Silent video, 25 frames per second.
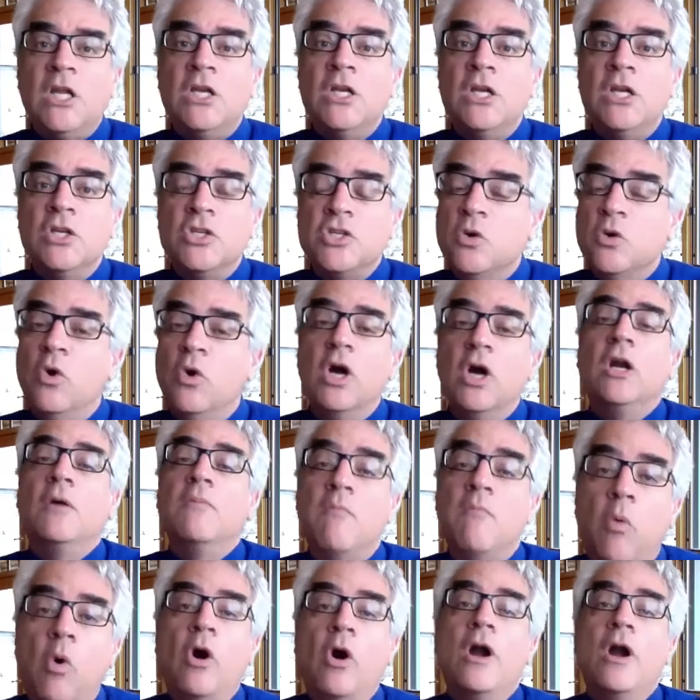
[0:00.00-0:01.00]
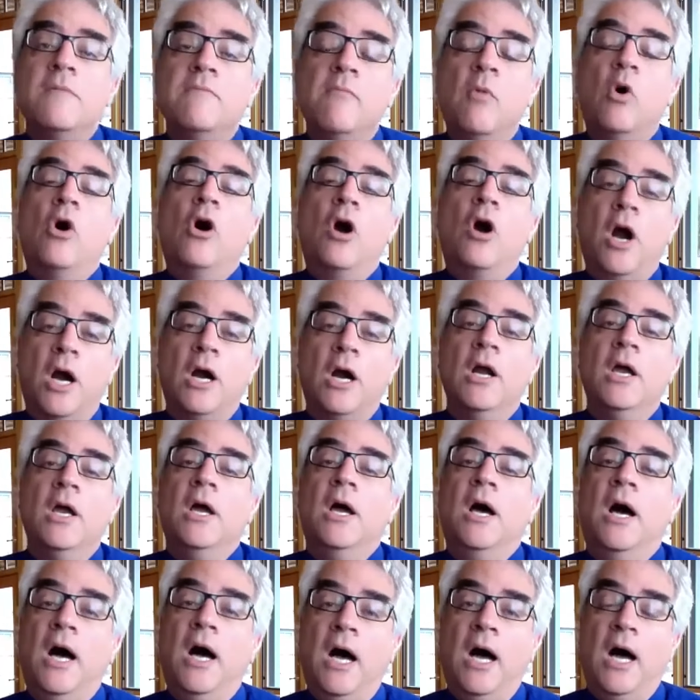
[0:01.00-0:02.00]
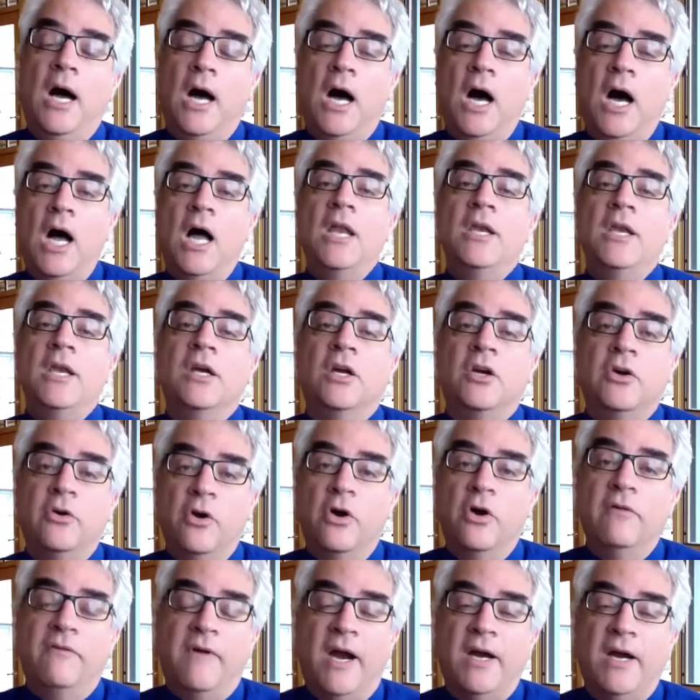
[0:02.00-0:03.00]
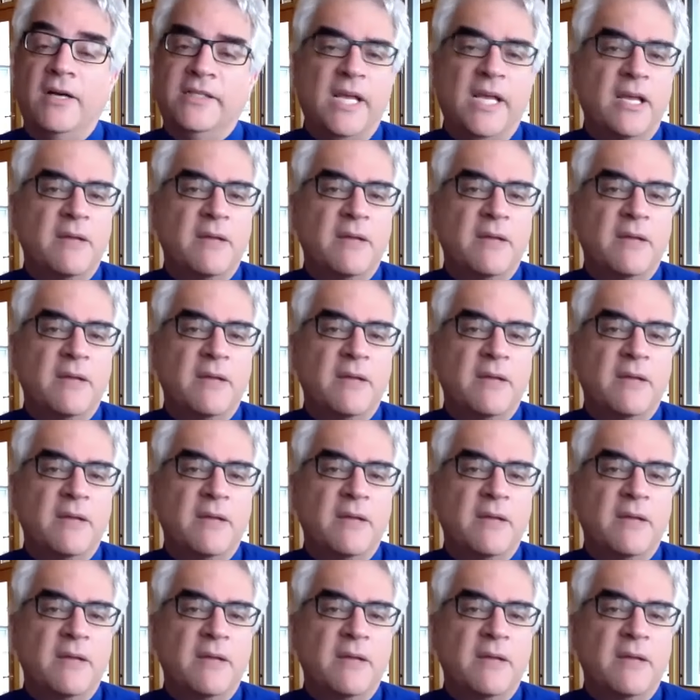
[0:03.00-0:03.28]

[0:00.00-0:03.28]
to work more and more uh, on coronavirus. Like